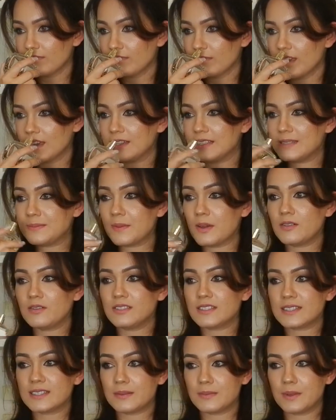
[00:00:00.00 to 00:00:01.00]
It
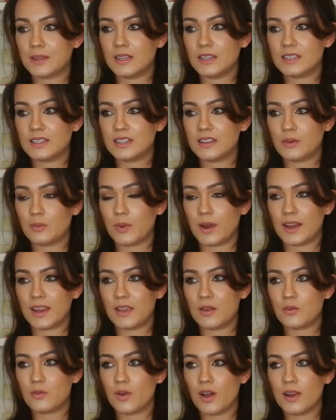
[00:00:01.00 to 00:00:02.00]
smells similar to the
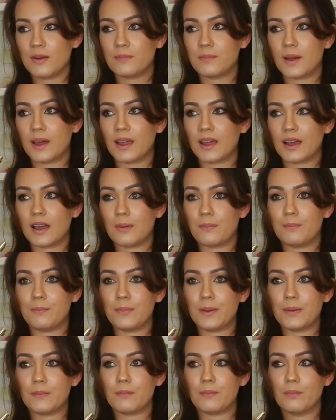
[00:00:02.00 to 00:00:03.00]
wedding one, but a
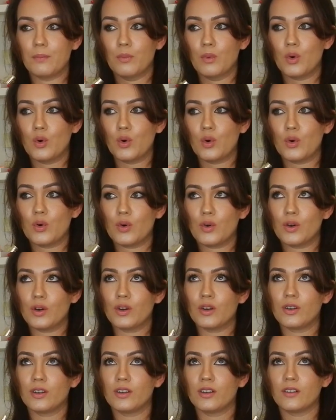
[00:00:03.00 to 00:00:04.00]
bit more
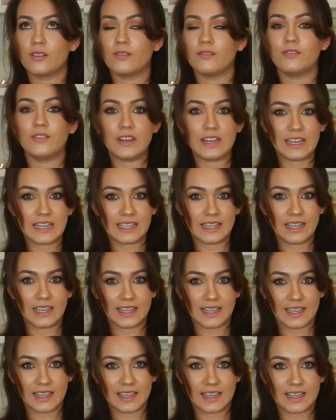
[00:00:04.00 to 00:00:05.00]

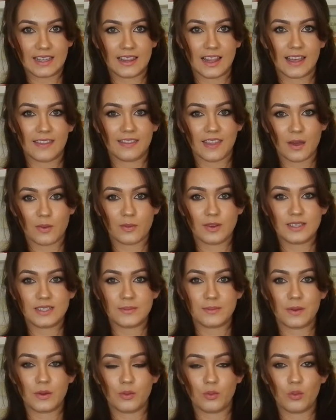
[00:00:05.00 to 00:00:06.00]
vanilla-y. Like that one's
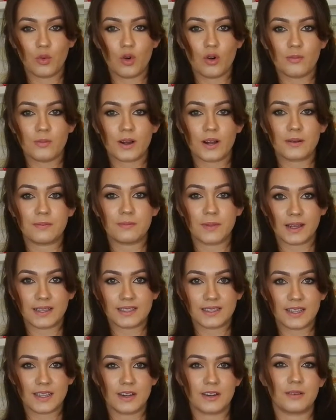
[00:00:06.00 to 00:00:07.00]
a bit warmer and
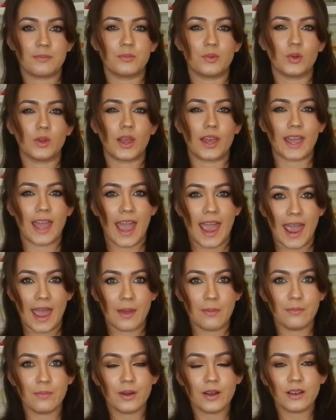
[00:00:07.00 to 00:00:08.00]
muskier and more like
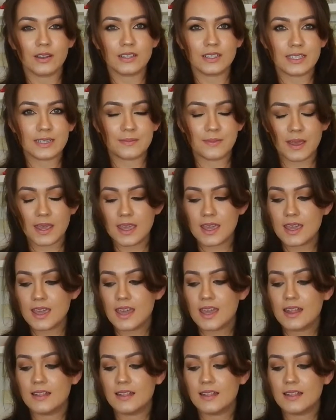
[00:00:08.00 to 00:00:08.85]
amber to me.